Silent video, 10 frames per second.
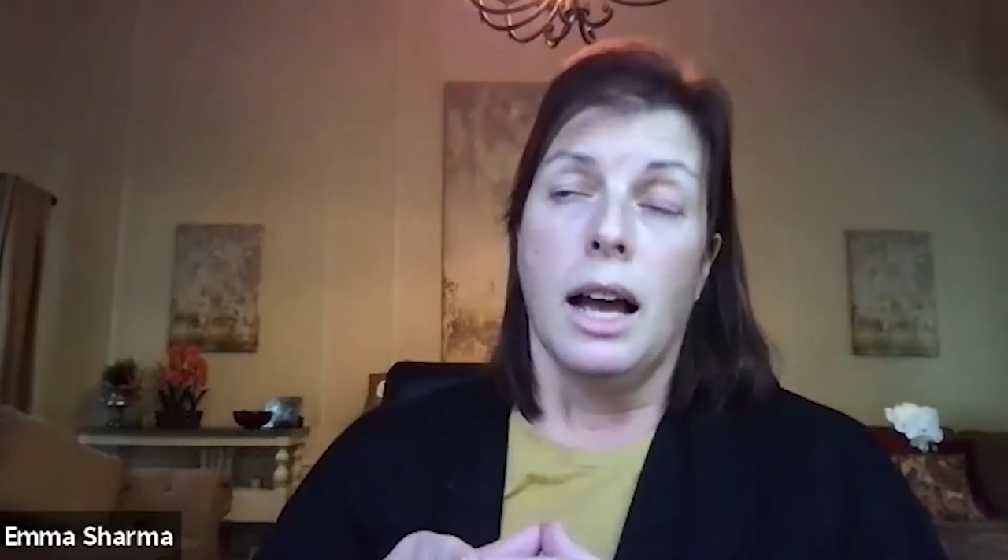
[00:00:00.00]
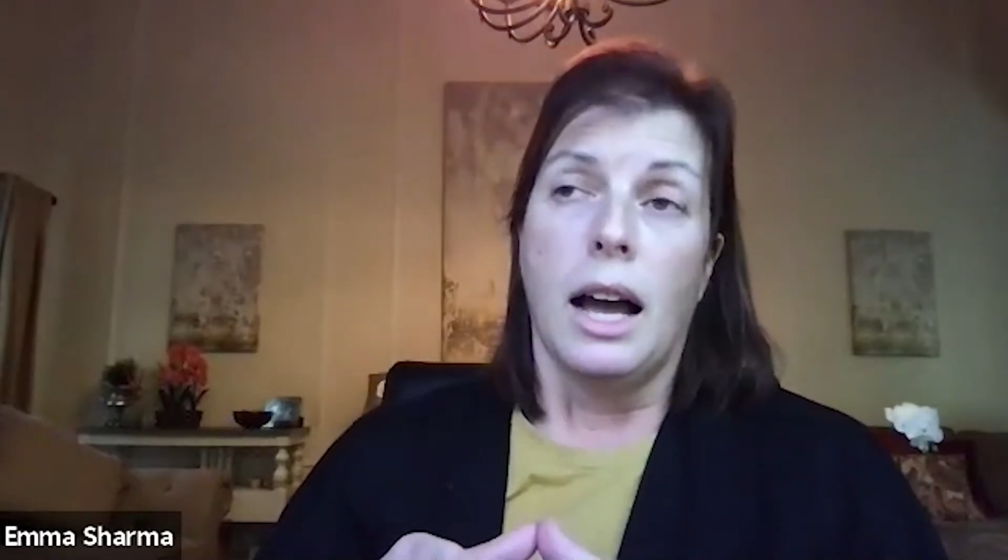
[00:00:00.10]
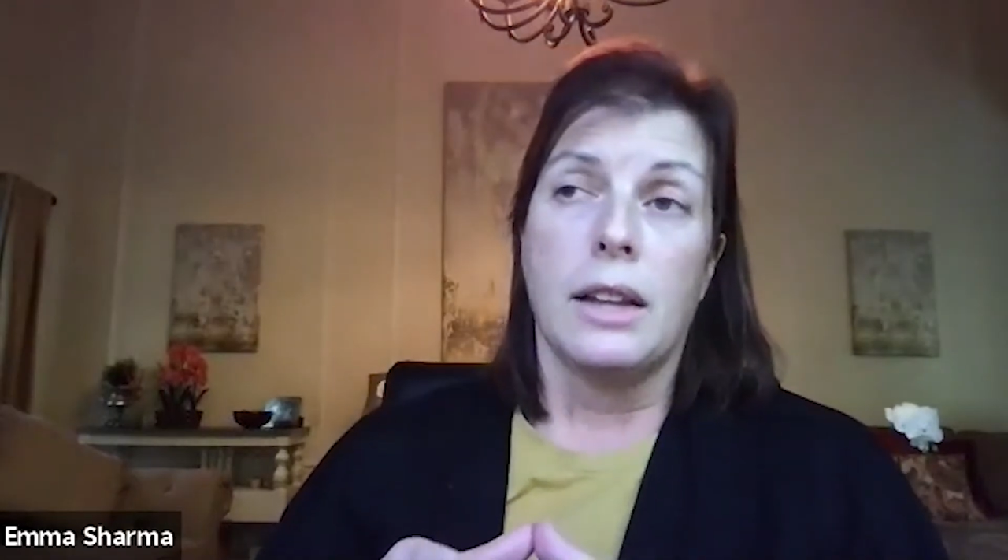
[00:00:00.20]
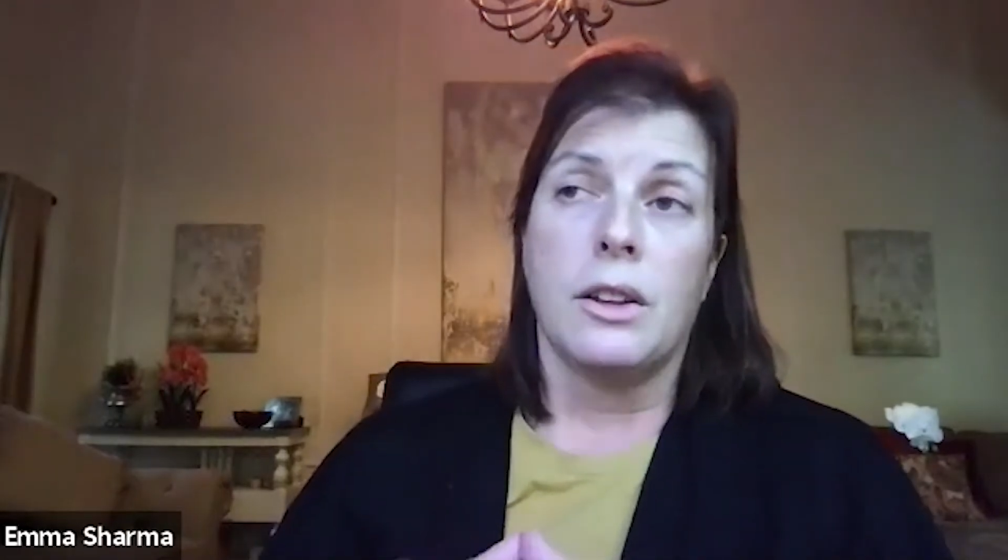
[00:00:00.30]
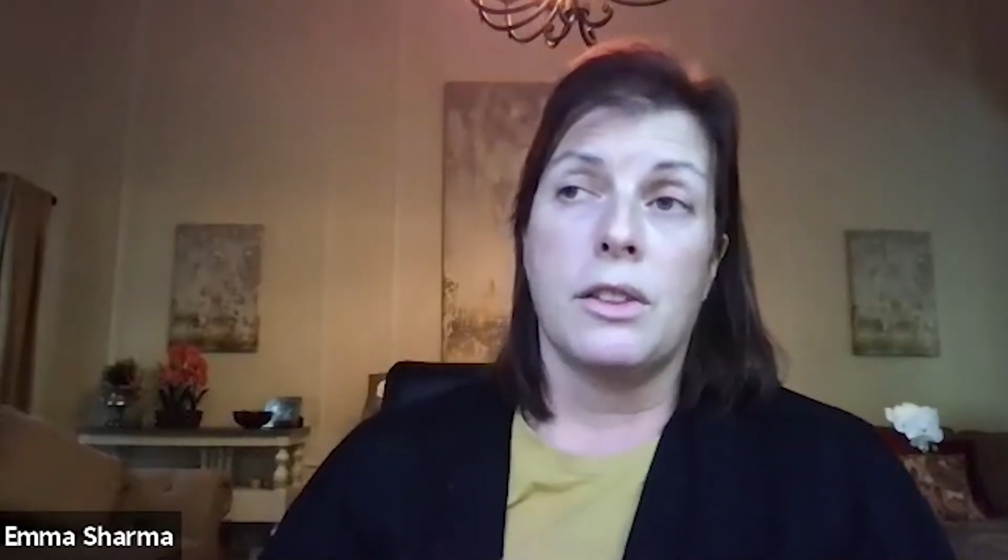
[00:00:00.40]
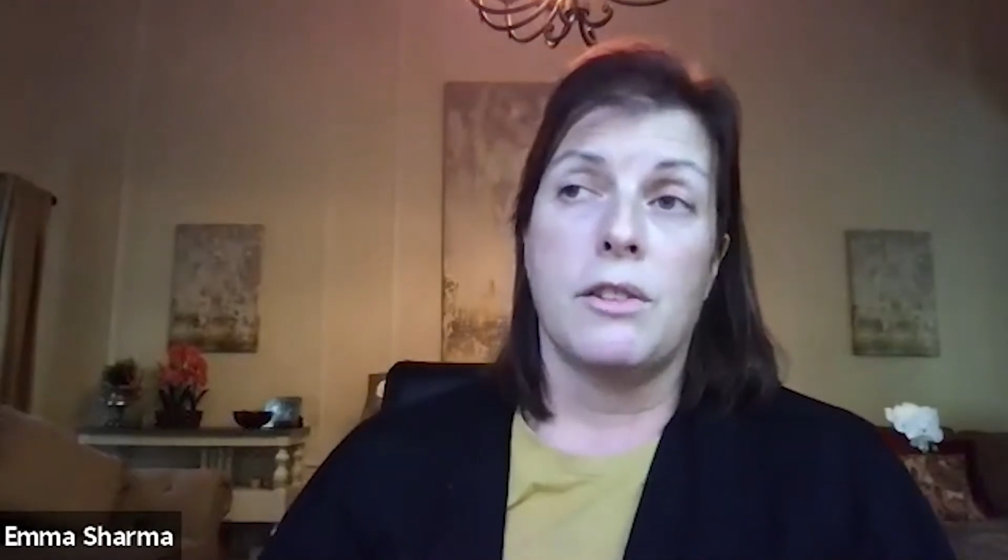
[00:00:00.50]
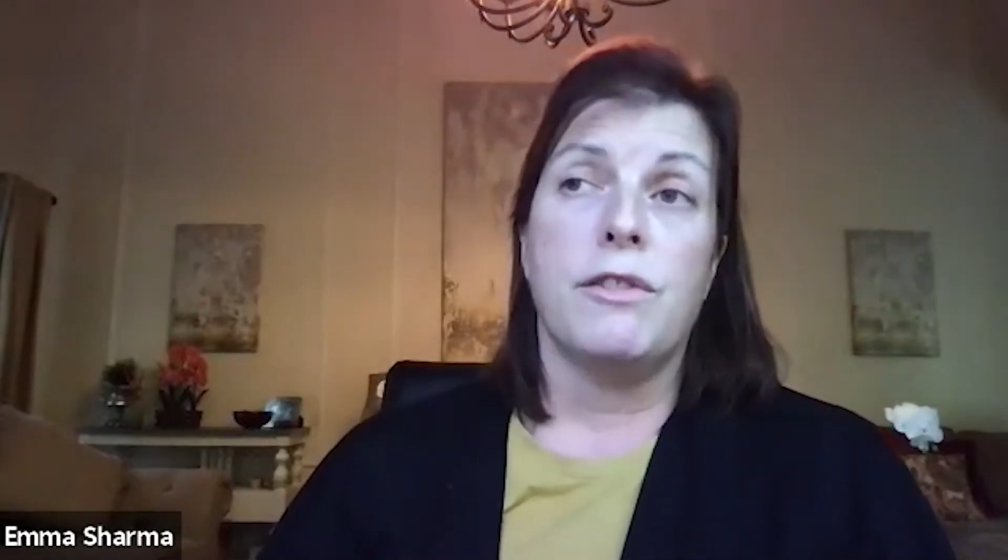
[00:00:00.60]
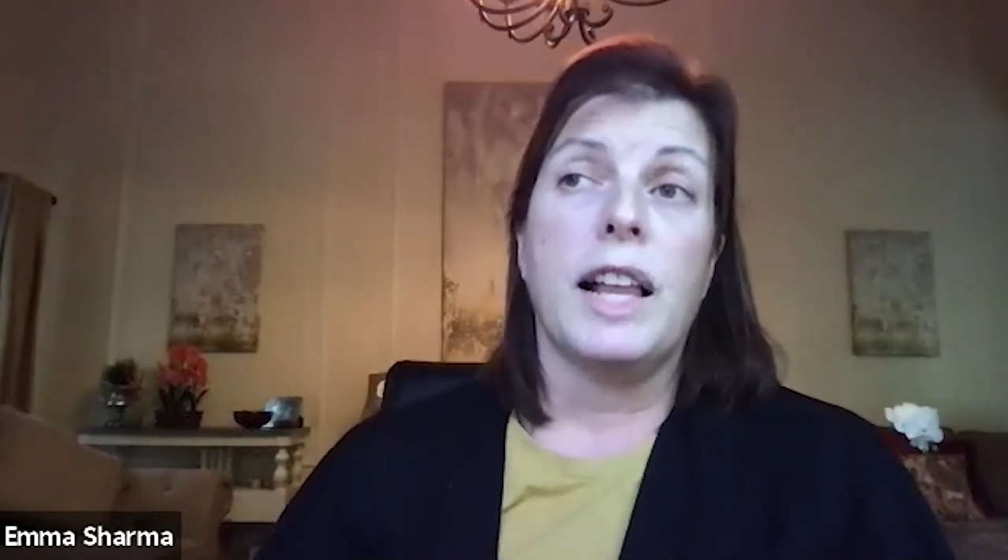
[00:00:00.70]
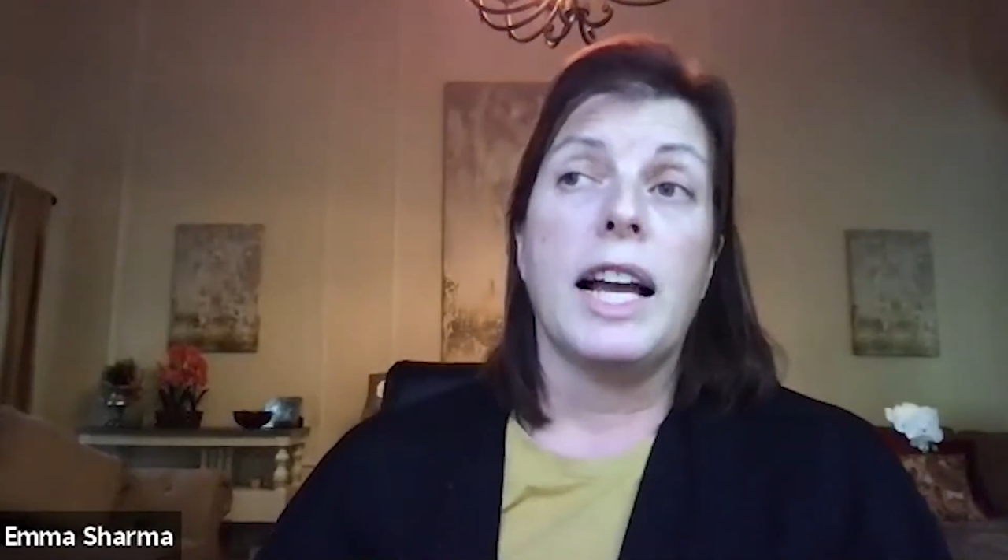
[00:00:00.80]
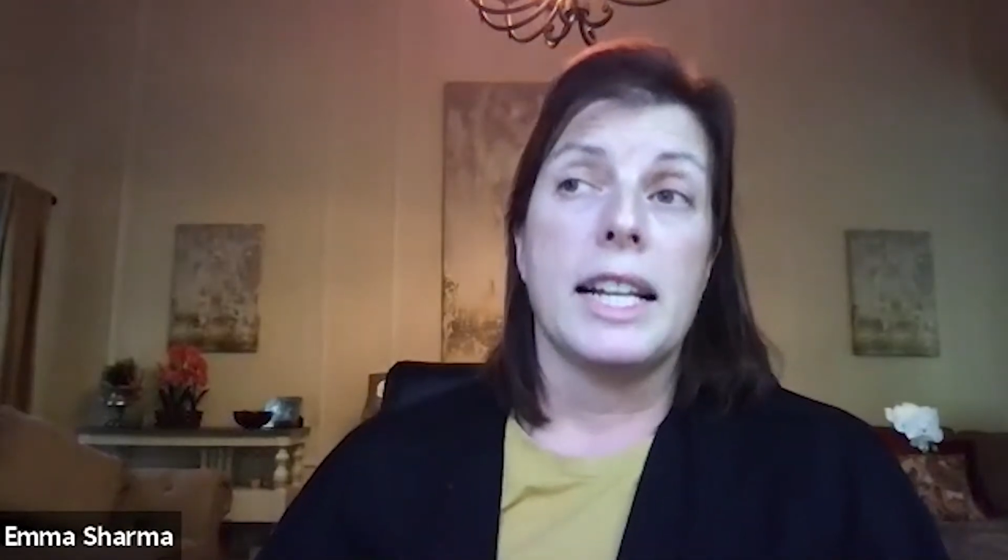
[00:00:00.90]
And on the
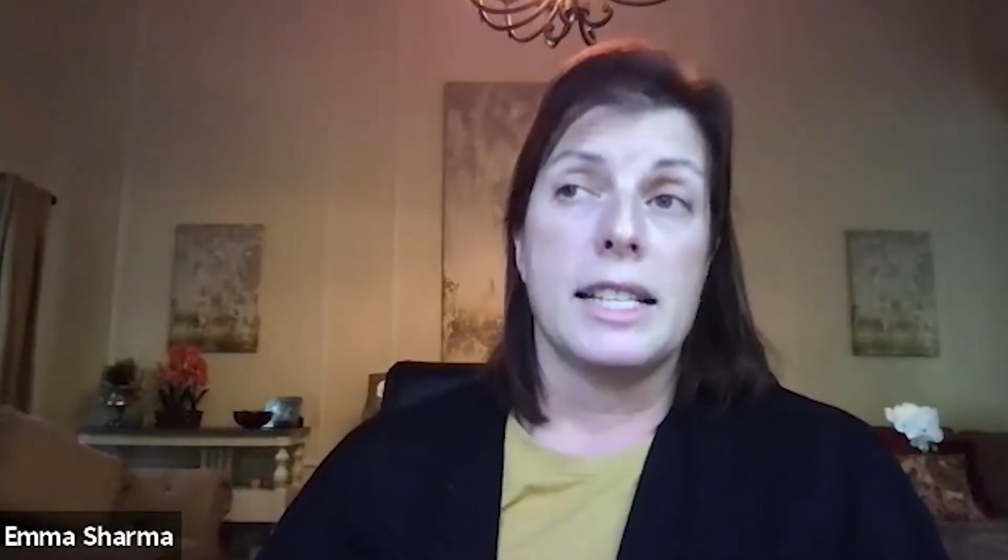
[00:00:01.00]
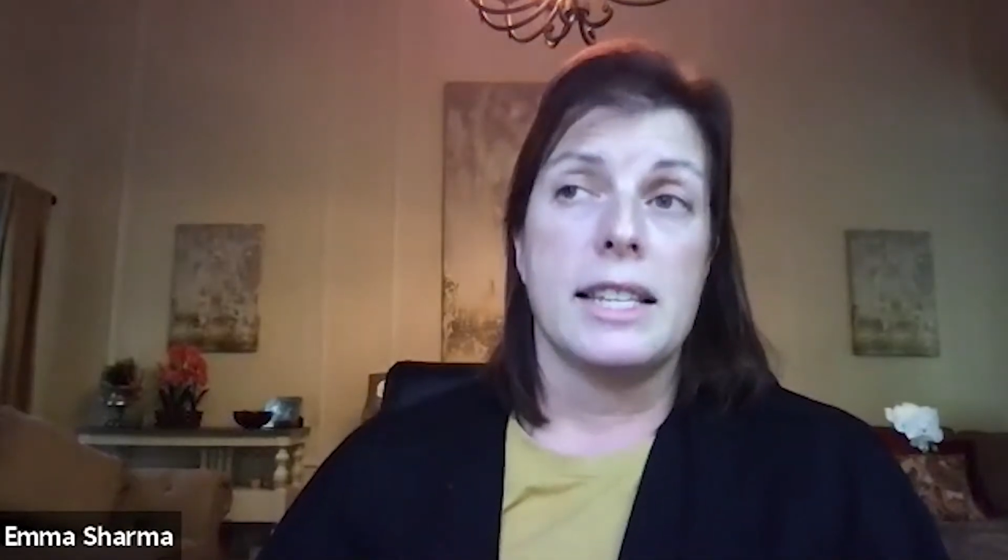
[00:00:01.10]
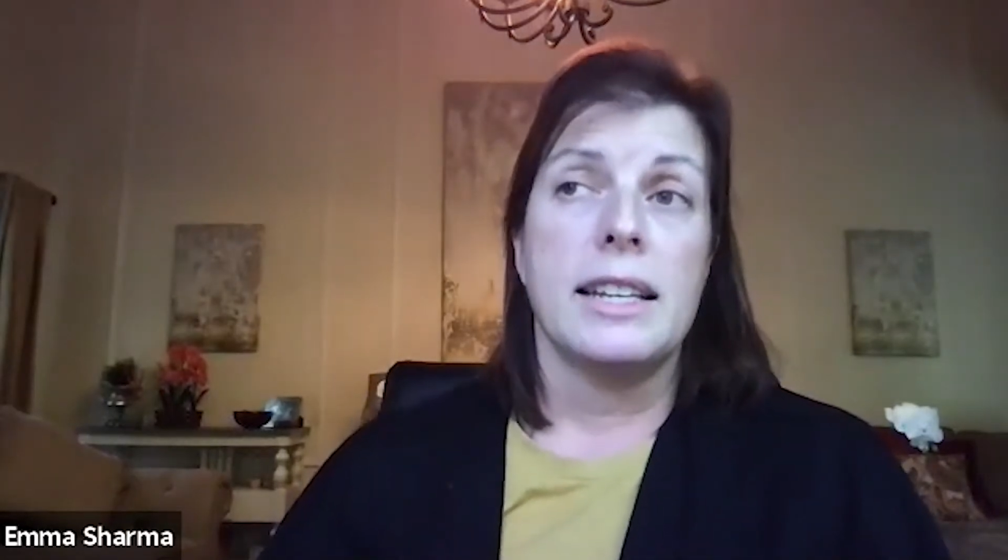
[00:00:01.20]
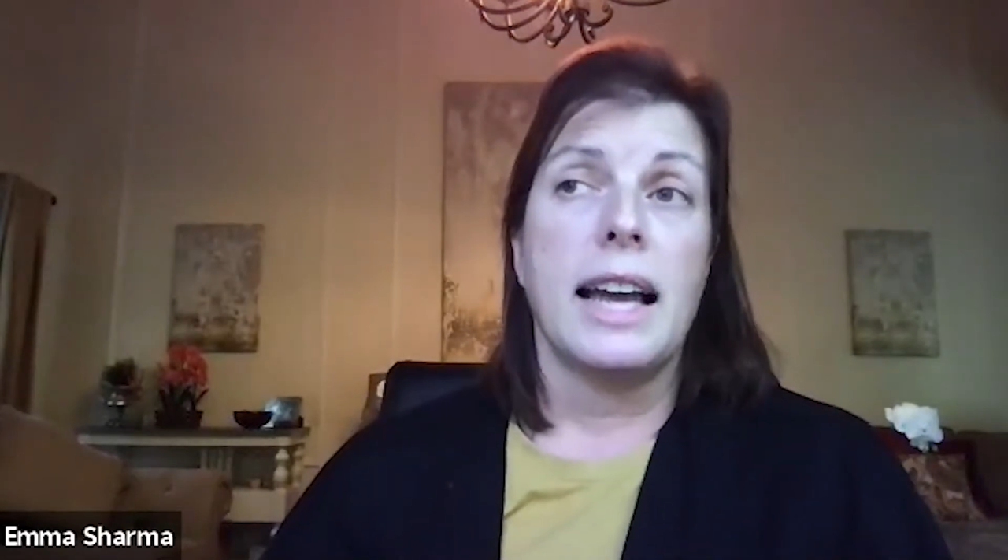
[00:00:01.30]
flight